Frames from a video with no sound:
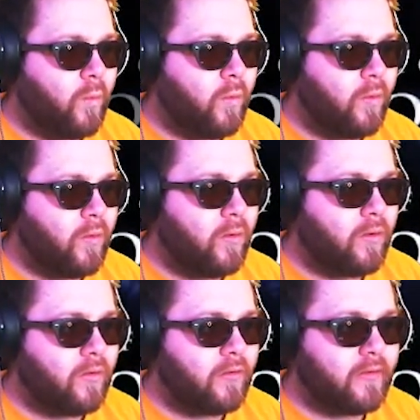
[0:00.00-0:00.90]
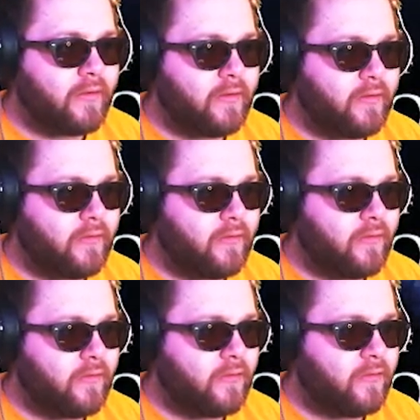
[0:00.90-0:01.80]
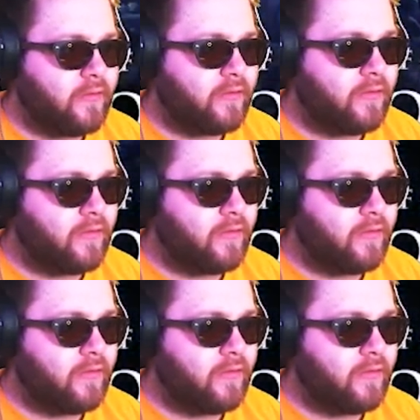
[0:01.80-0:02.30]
Nothing is said.